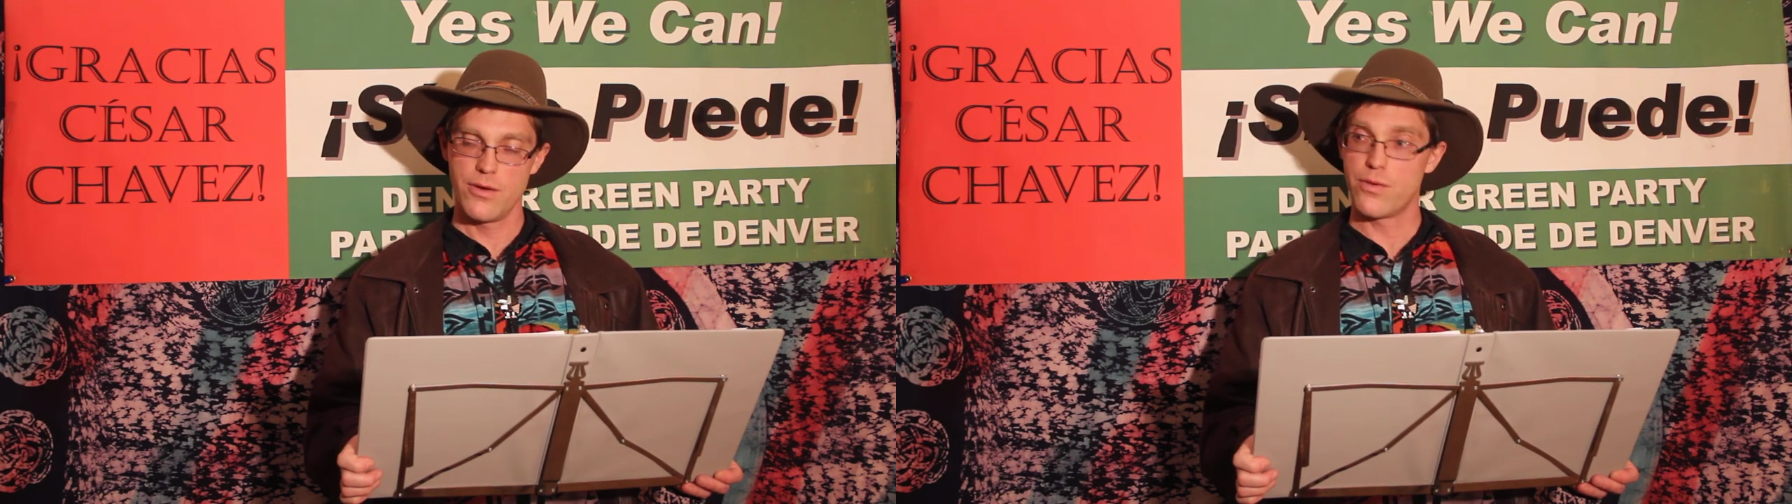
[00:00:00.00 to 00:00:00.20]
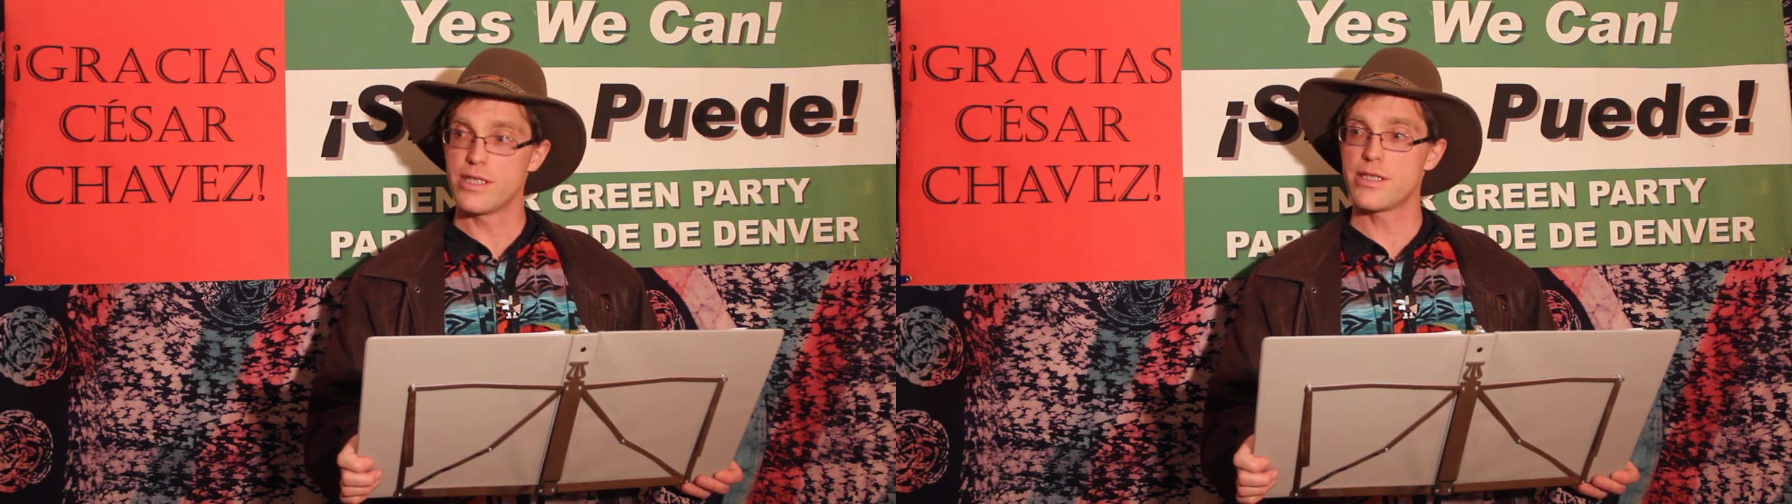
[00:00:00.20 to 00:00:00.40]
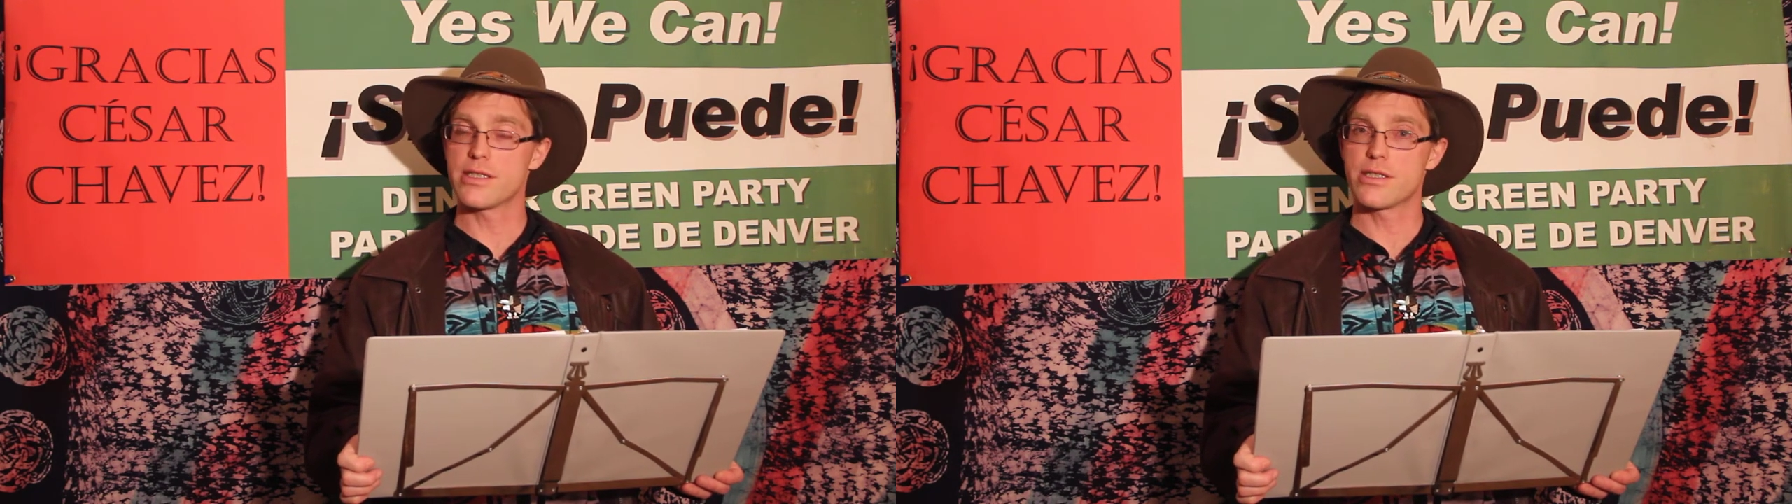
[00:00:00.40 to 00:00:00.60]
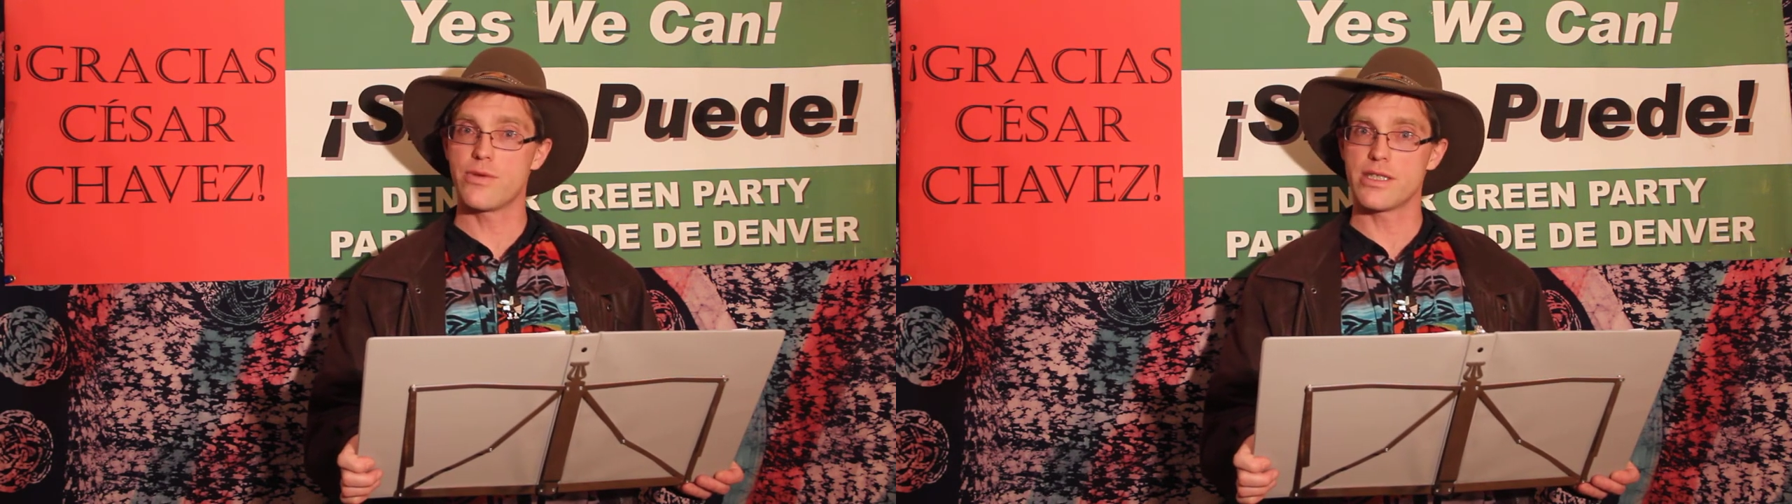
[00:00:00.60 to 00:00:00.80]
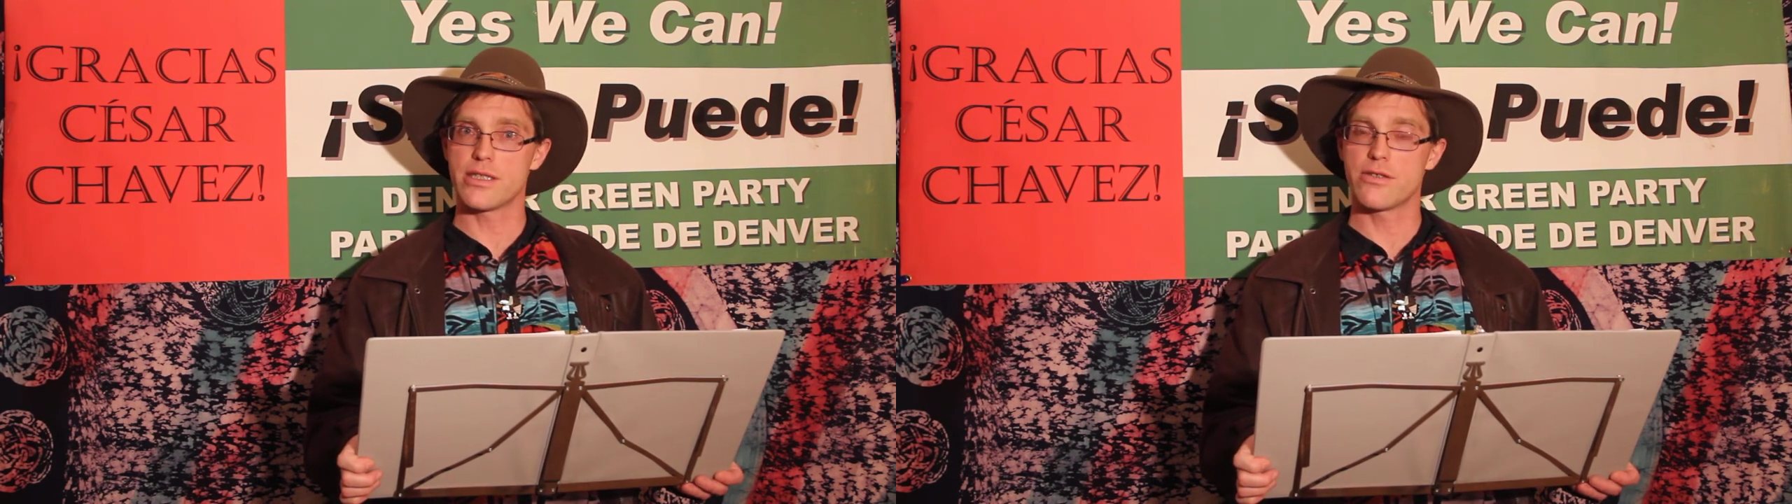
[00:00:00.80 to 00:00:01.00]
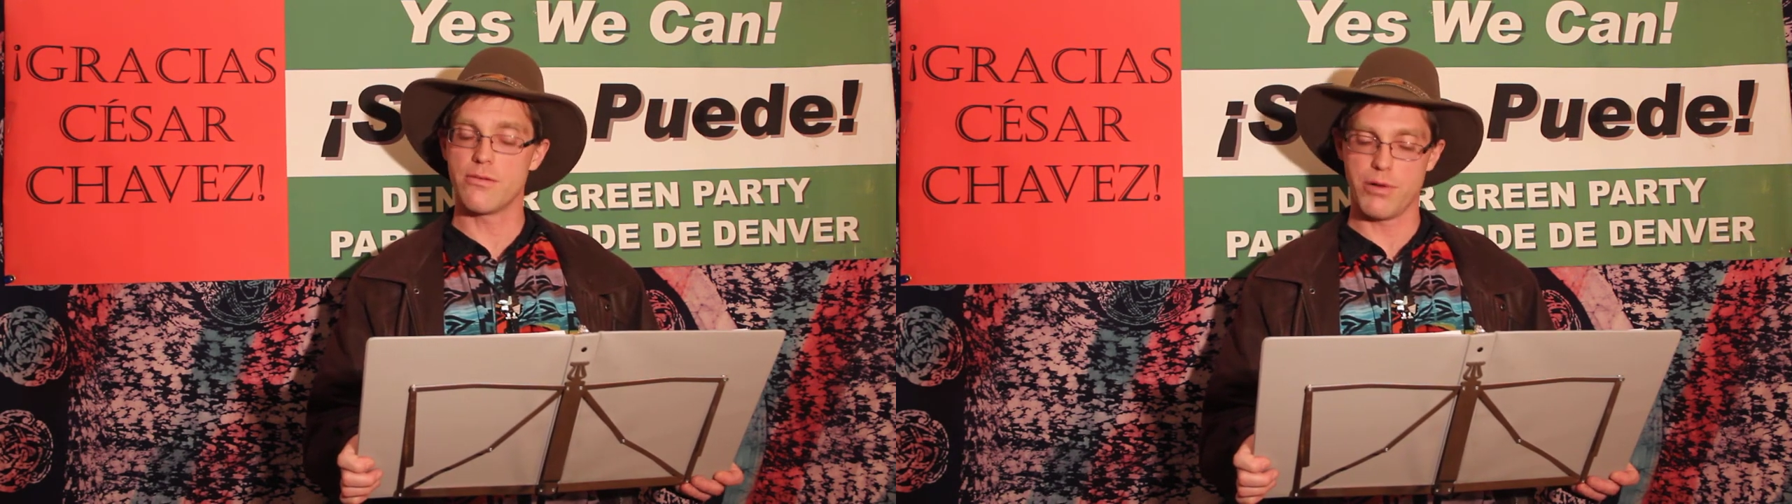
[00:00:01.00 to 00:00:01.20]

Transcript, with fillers: We should switch to a